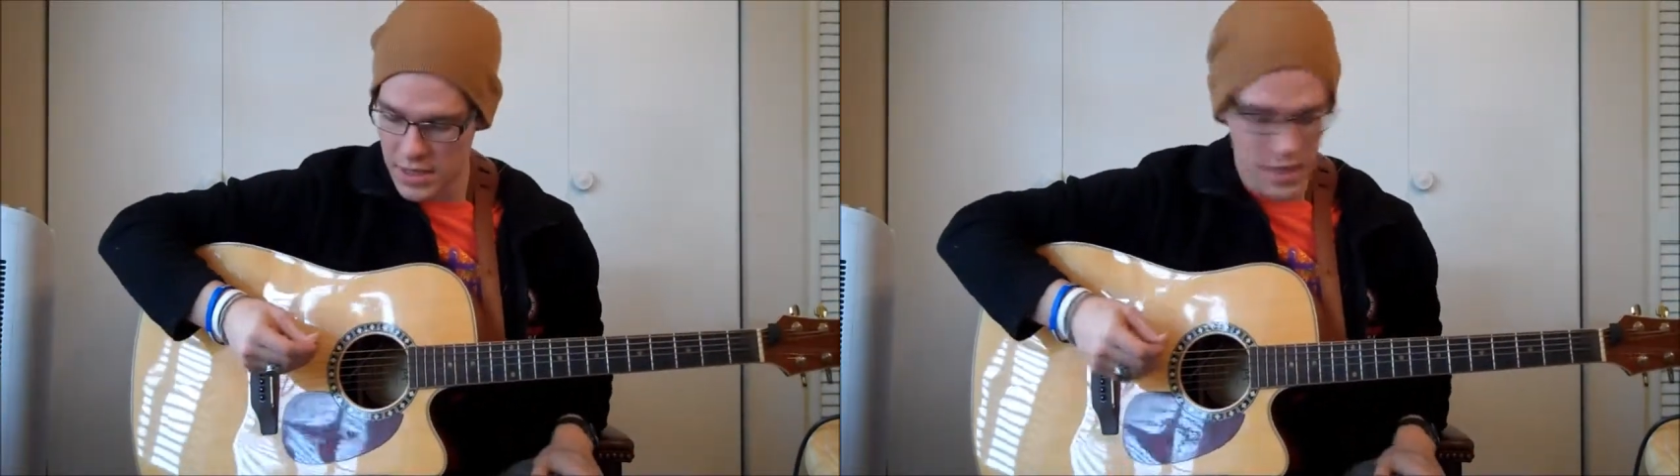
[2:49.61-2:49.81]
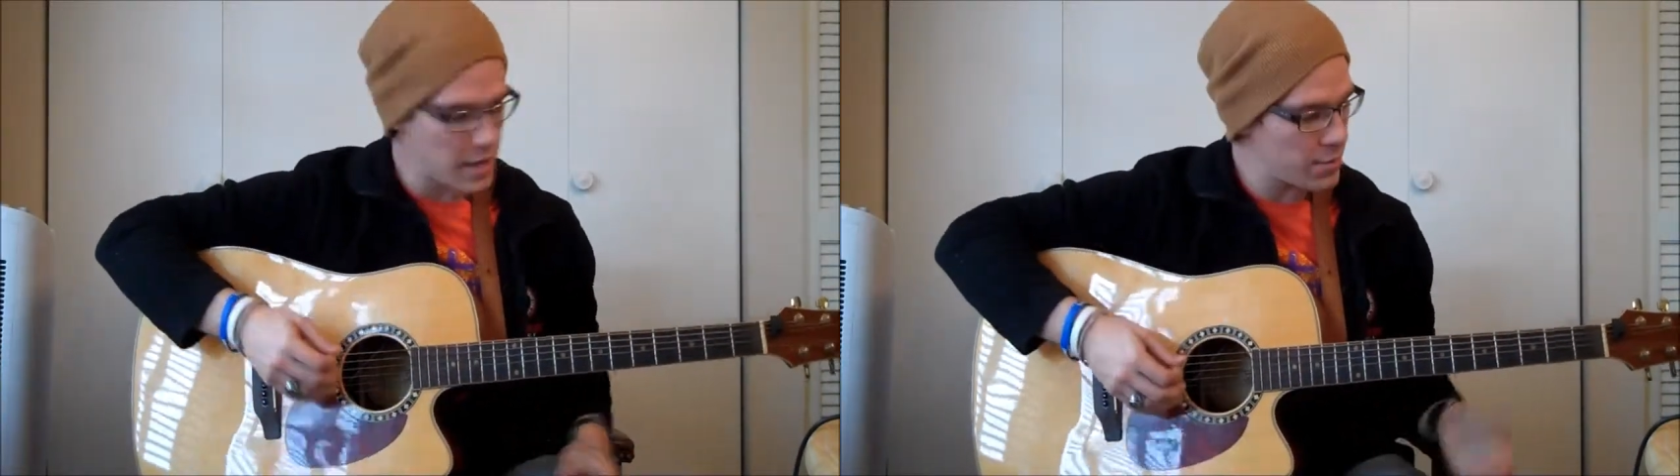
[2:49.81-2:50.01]

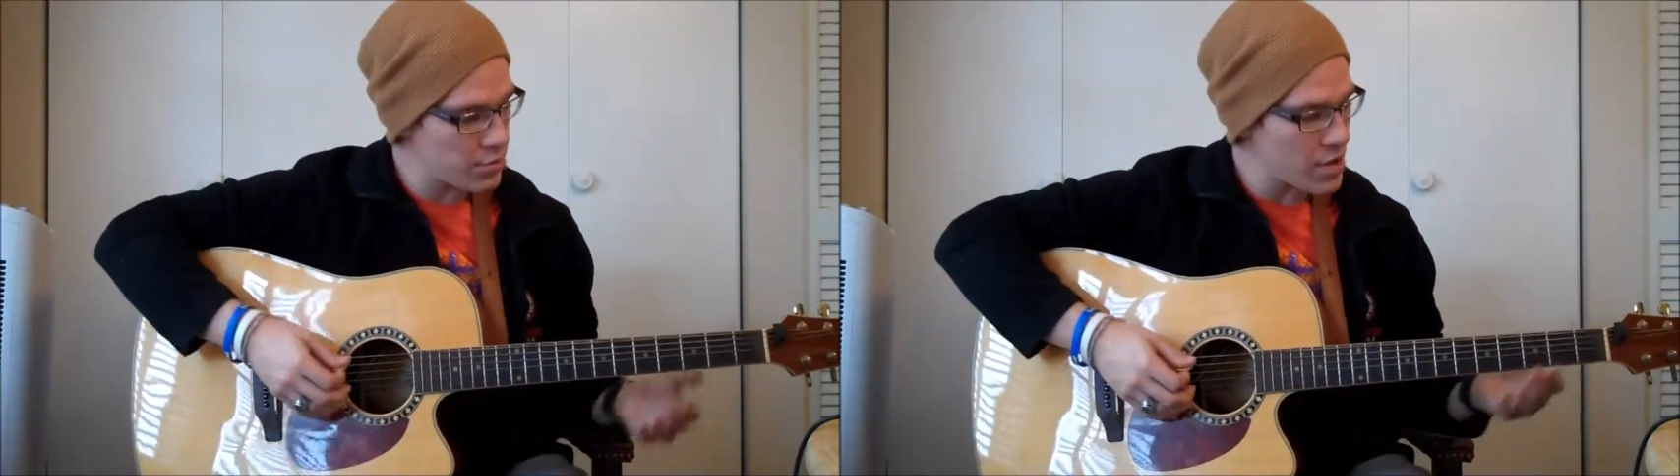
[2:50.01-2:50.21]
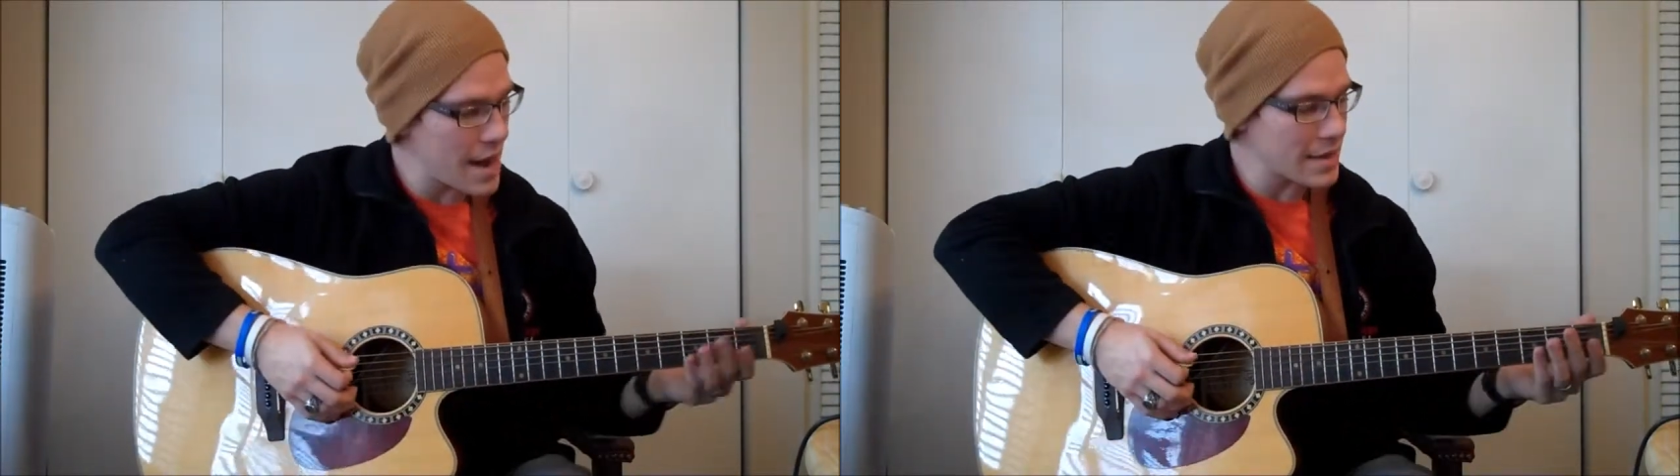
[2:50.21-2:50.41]
to
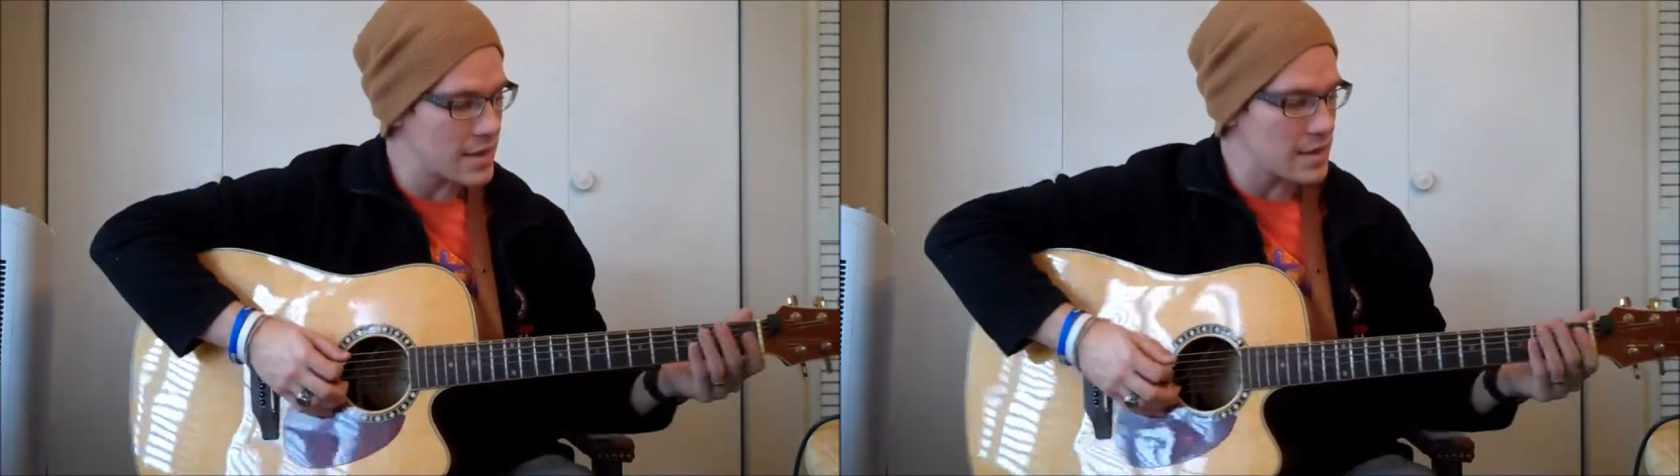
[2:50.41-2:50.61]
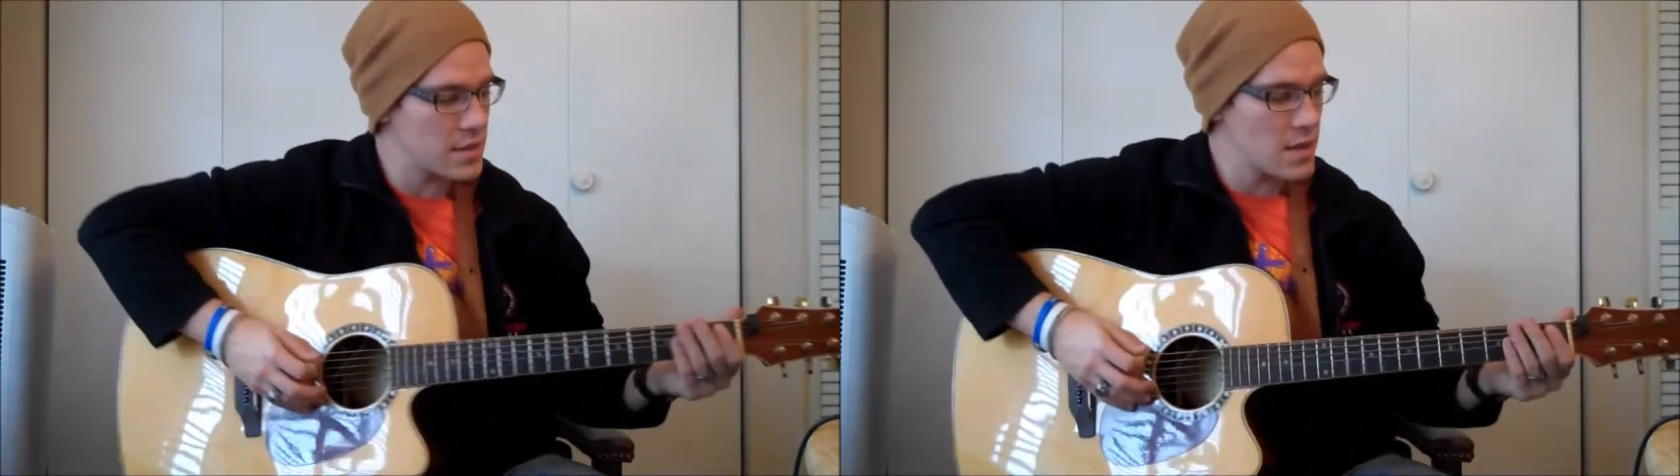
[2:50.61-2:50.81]

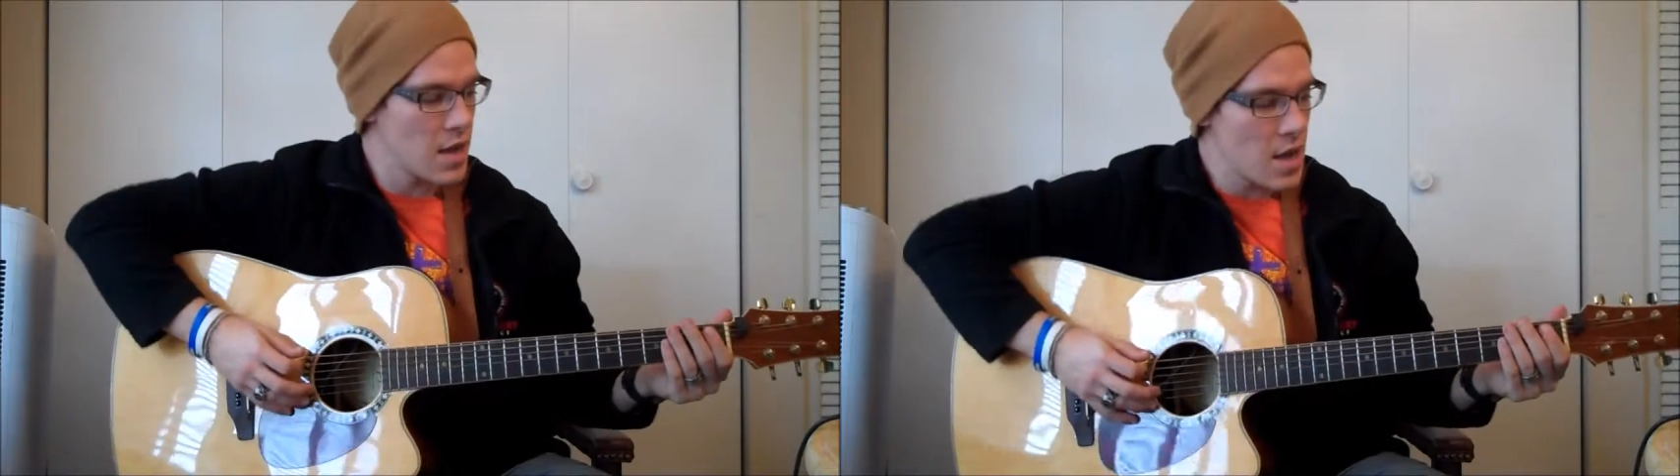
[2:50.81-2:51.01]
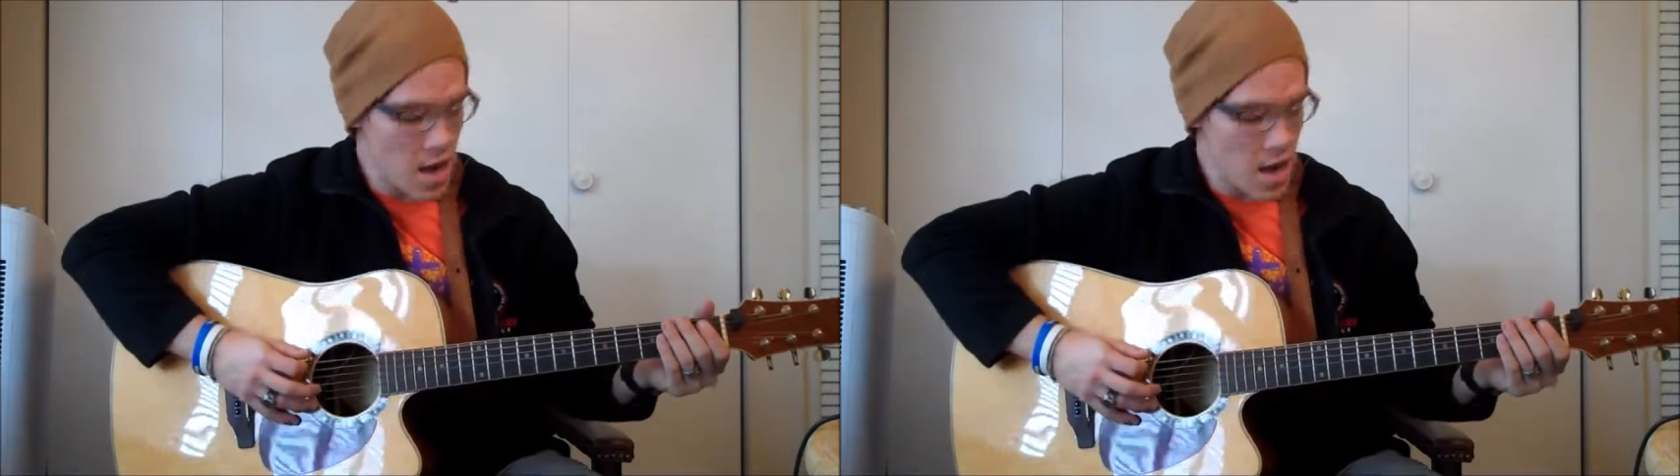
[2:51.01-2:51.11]
practice